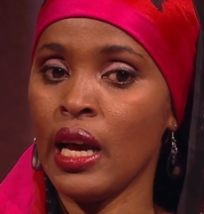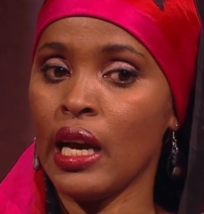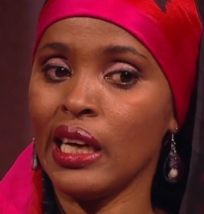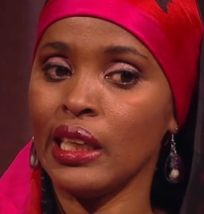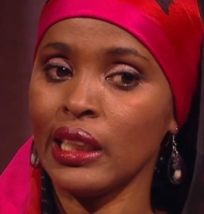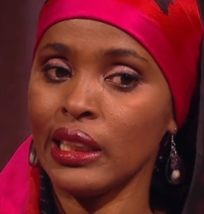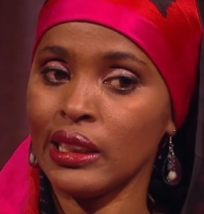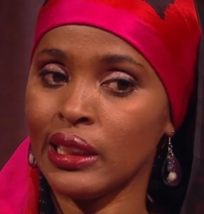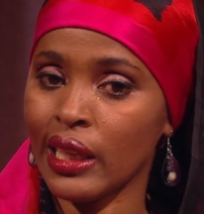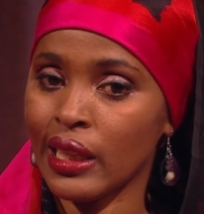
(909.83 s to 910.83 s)

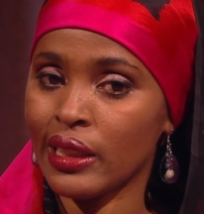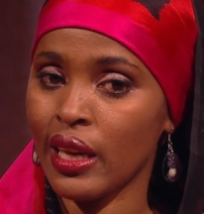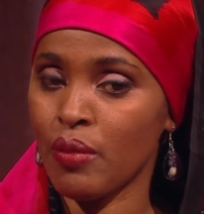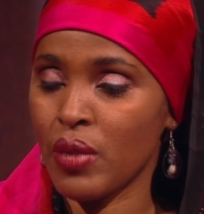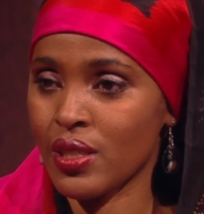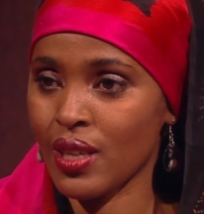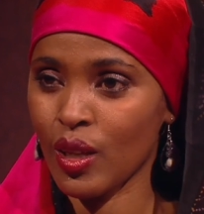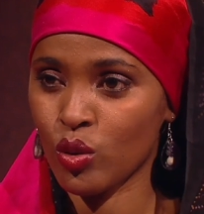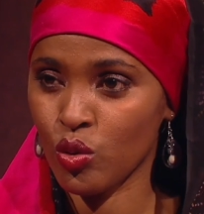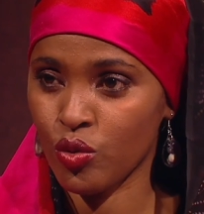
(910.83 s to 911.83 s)
daytime it's
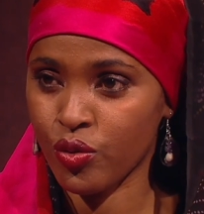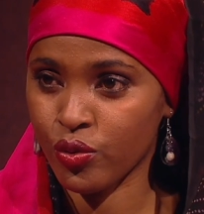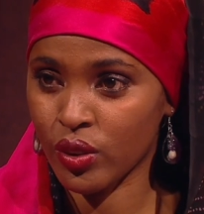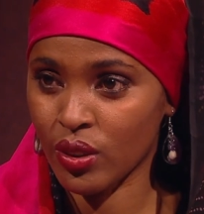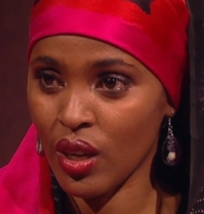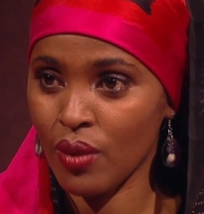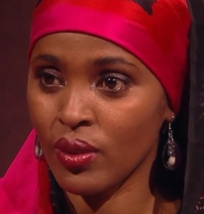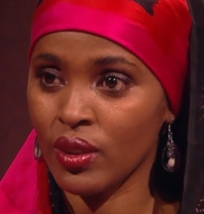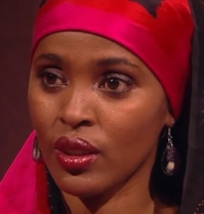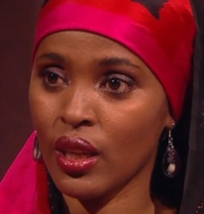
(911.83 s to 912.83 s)
hard to
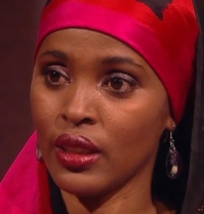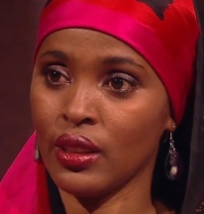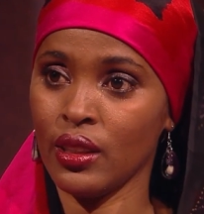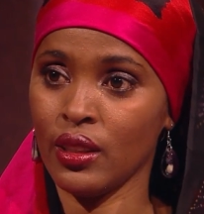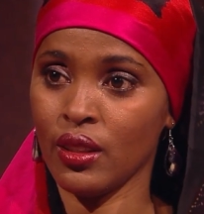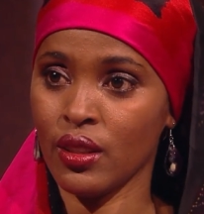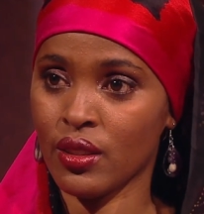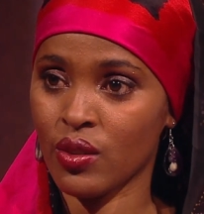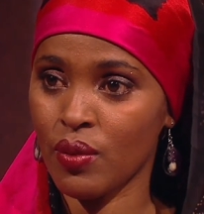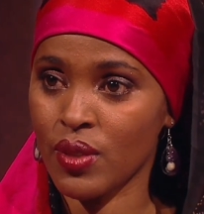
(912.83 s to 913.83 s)
travel, and then it
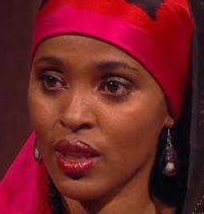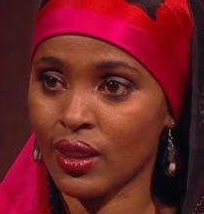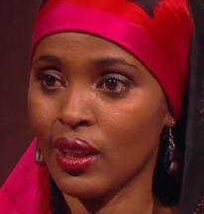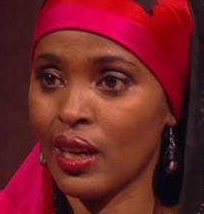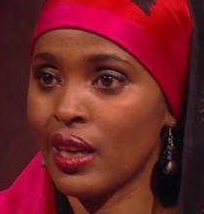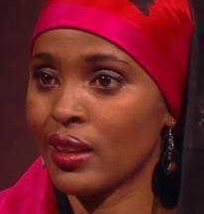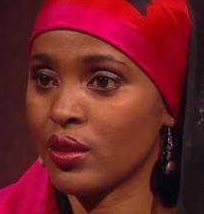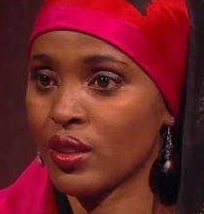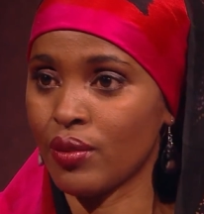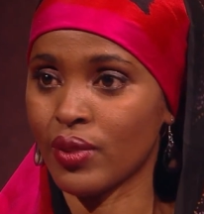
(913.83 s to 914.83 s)
travels at night,
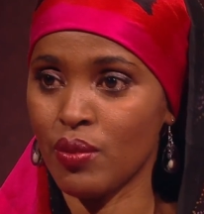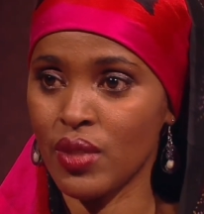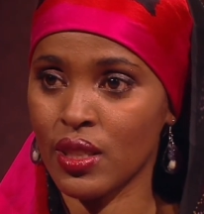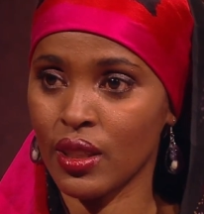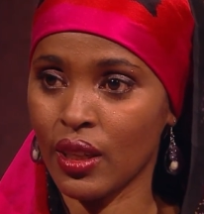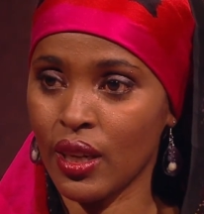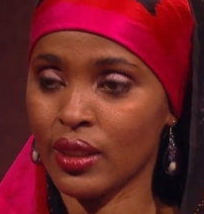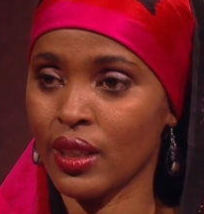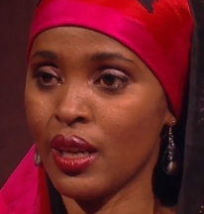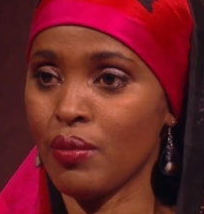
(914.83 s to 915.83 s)
and sometimes
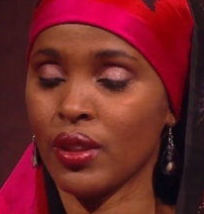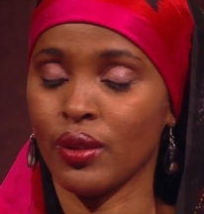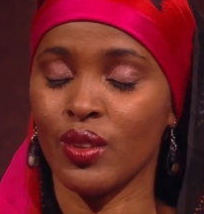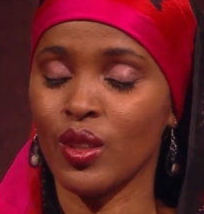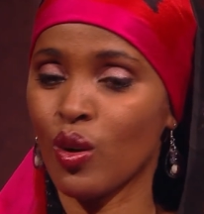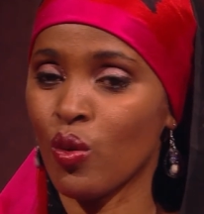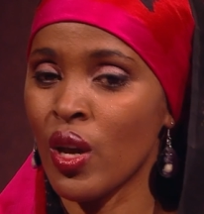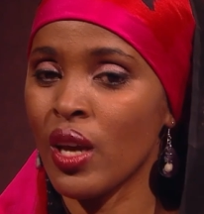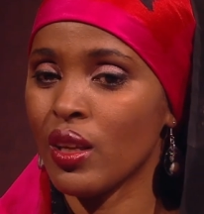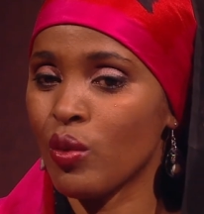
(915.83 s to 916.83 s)
nighttime, and, you know,
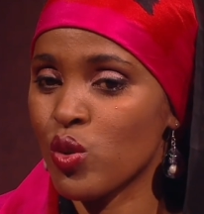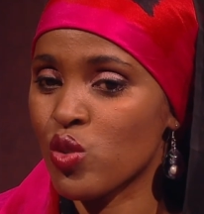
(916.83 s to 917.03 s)
it was